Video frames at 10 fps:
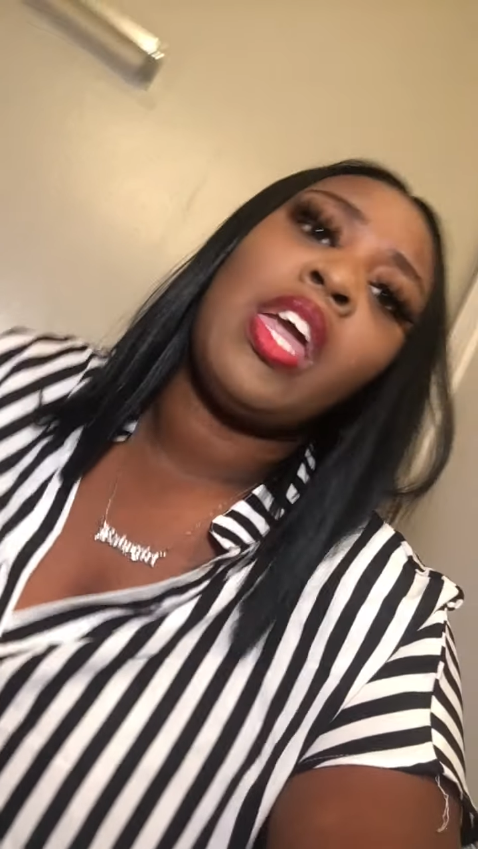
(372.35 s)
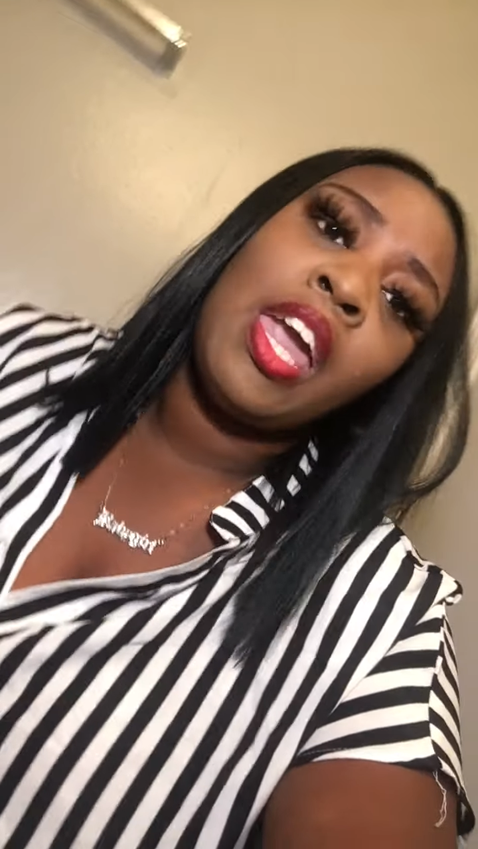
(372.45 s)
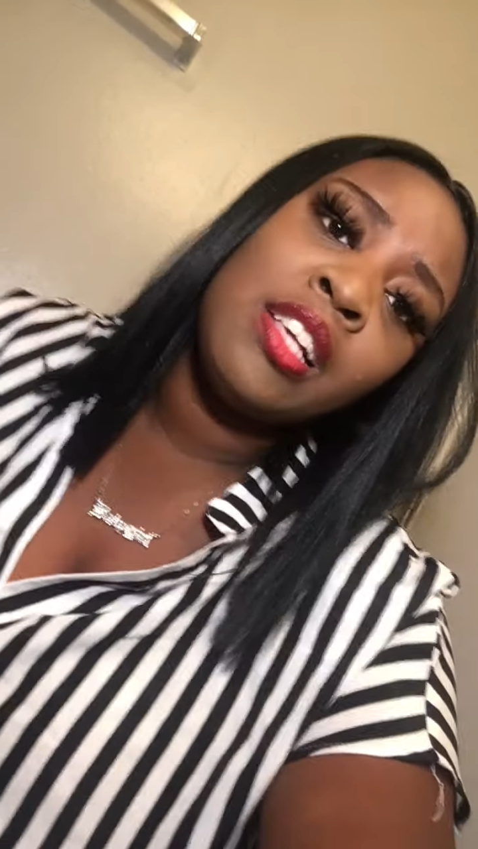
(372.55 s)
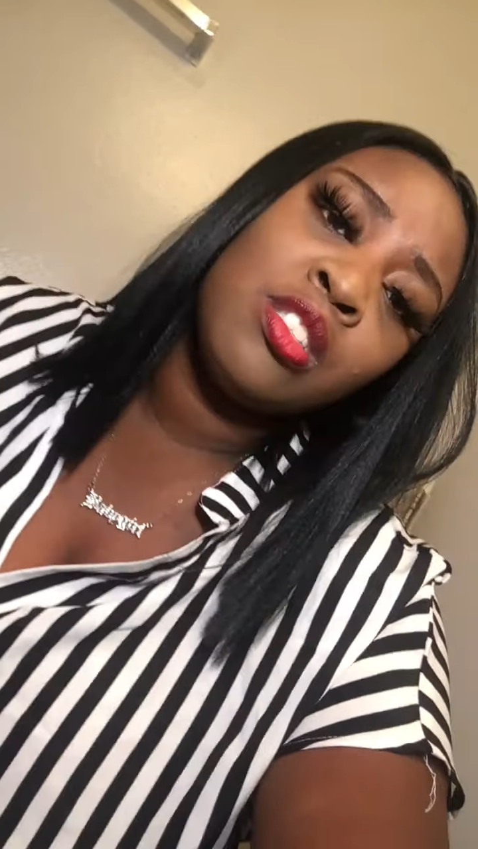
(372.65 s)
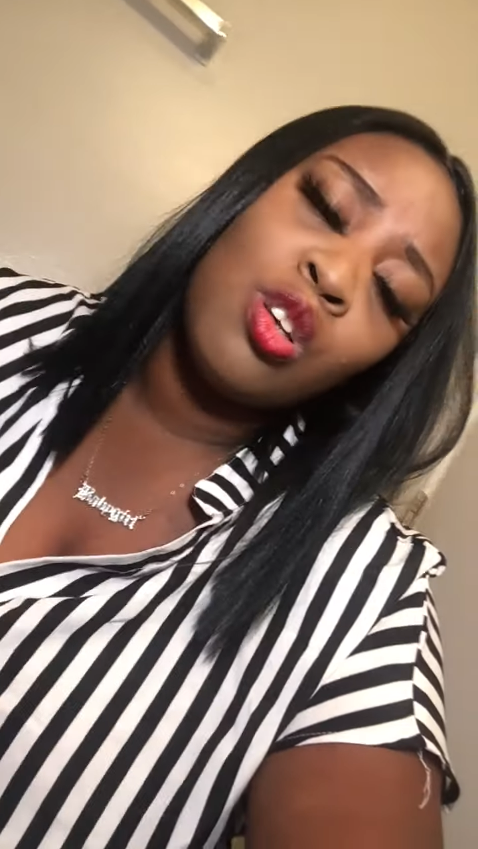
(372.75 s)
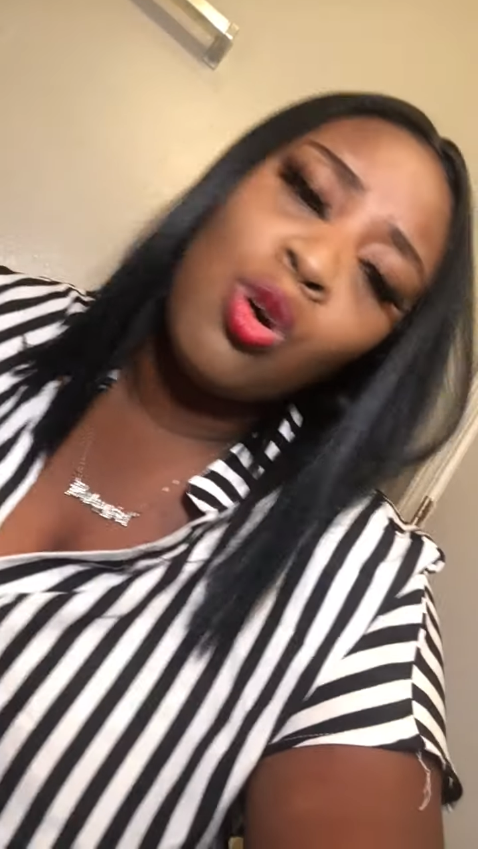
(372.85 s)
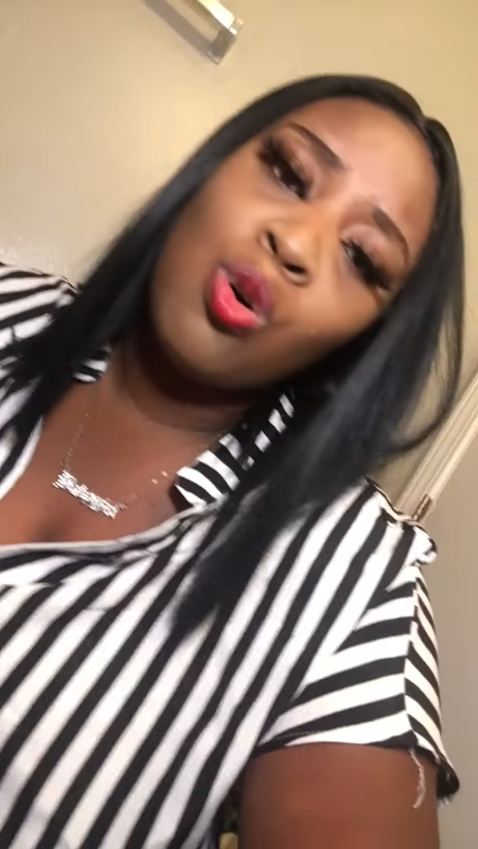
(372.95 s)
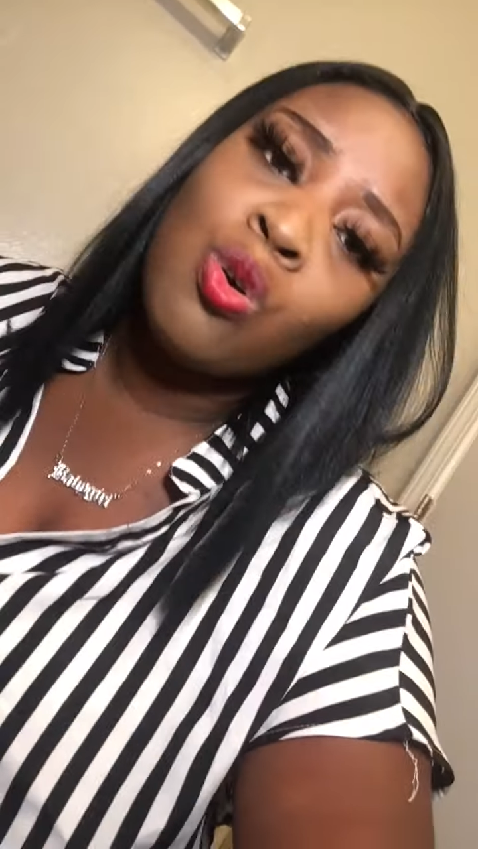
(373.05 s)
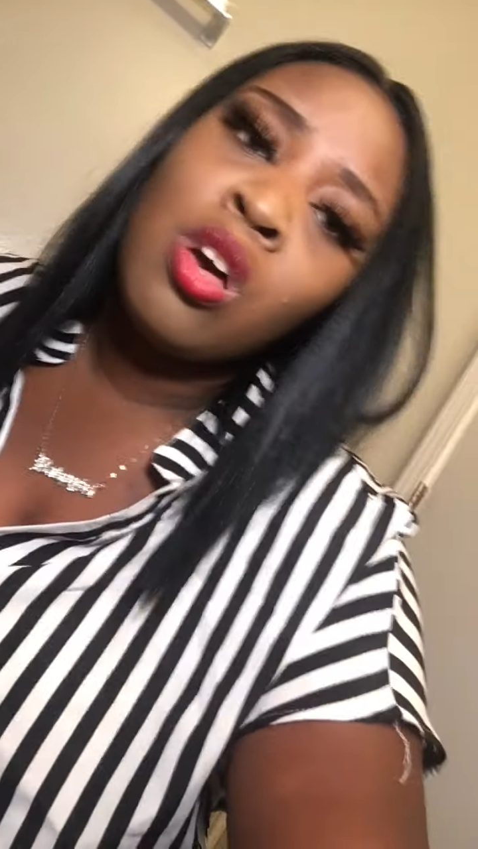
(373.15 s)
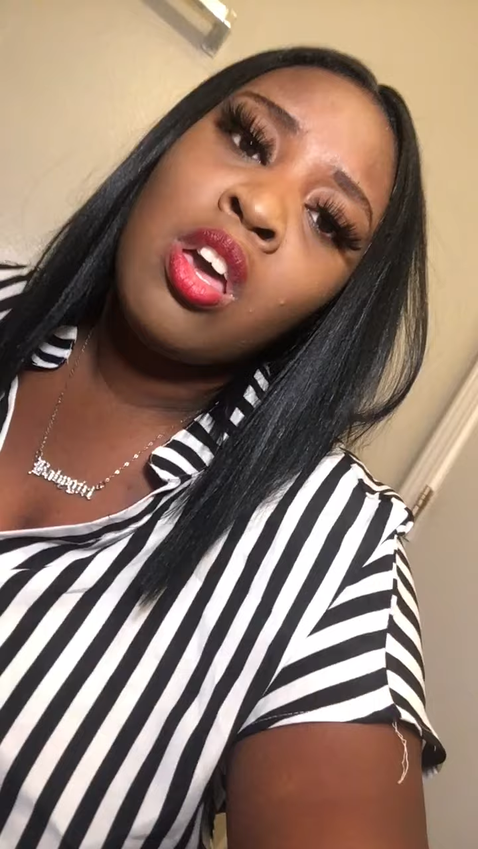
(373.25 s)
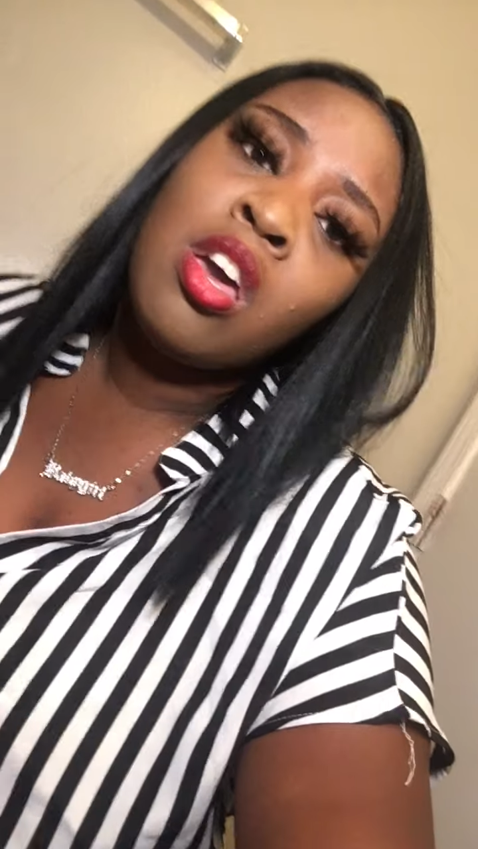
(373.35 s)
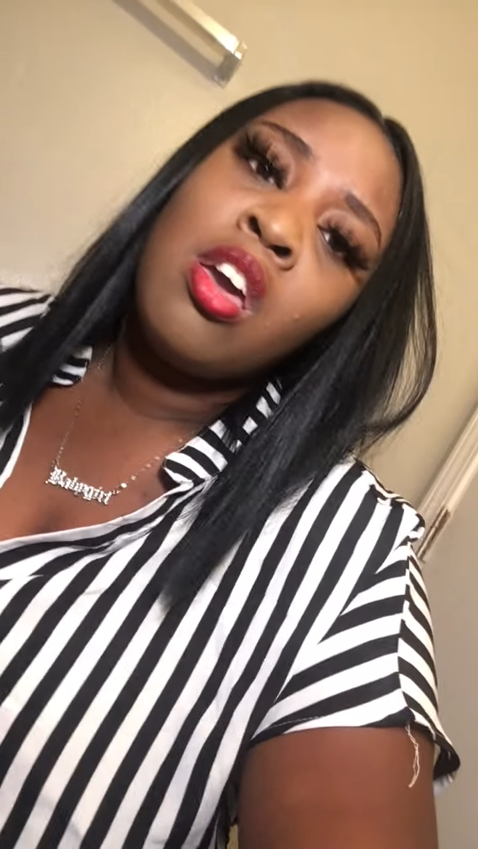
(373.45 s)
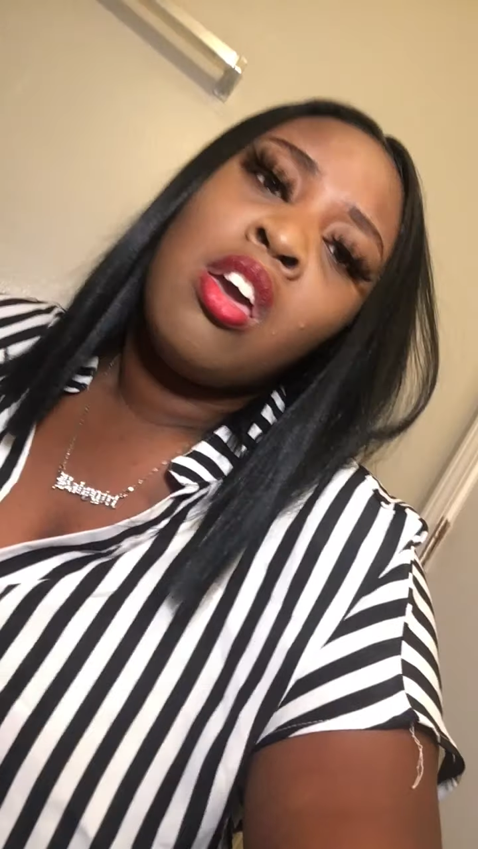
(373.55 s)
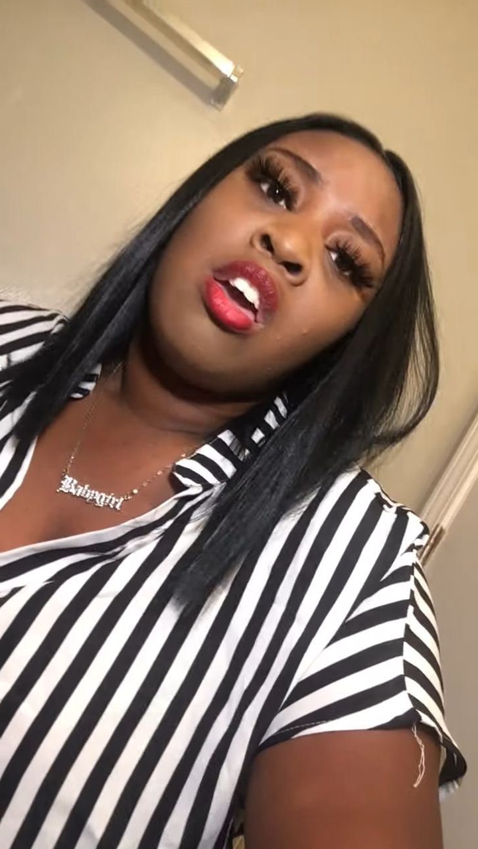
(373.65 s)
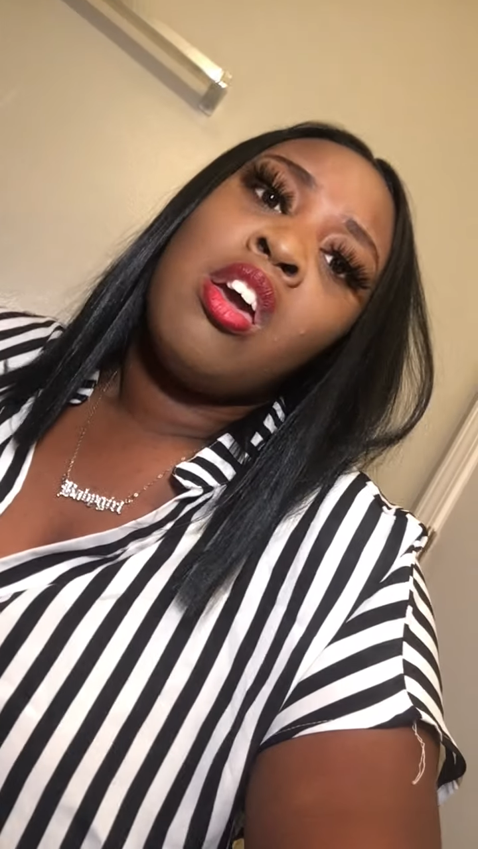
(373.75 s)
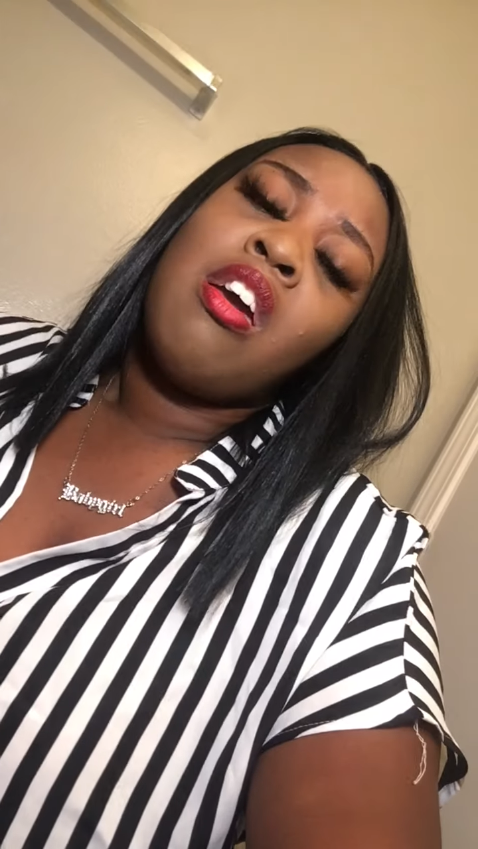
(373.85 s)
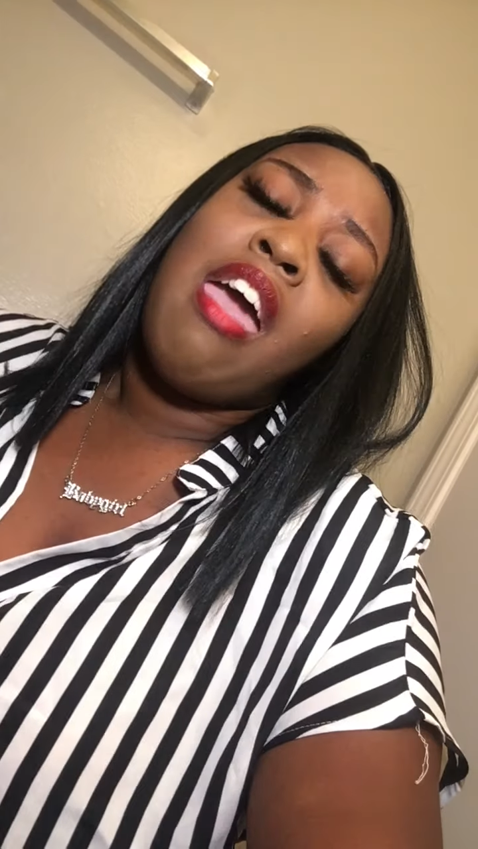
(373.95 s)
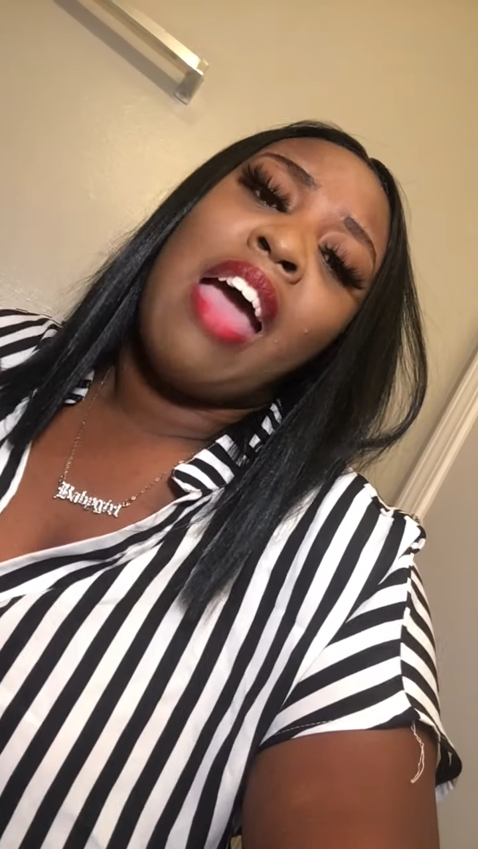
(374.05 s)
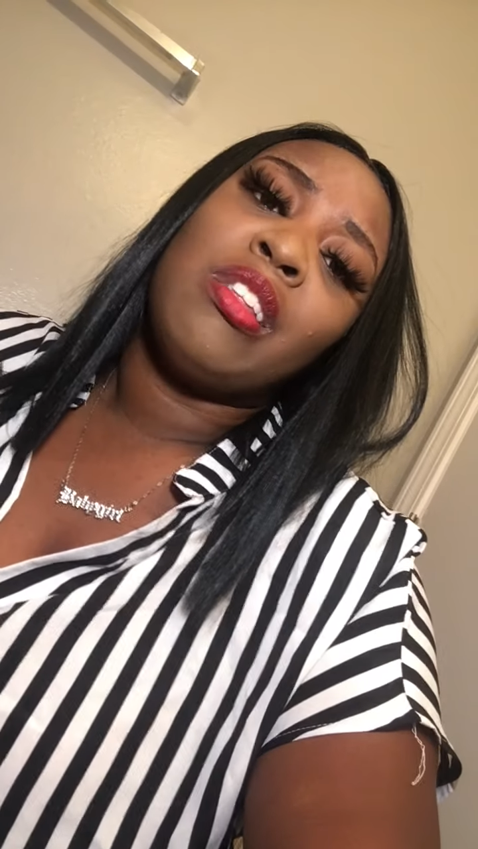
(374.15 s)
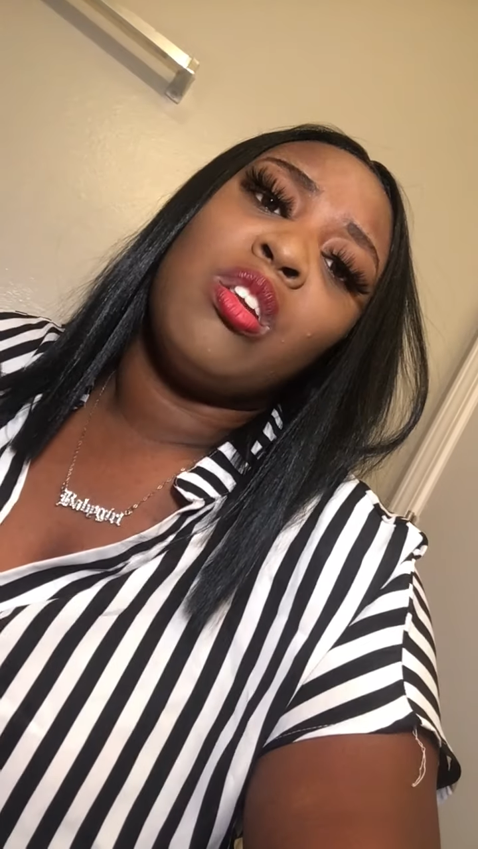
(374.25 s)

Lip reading: And so after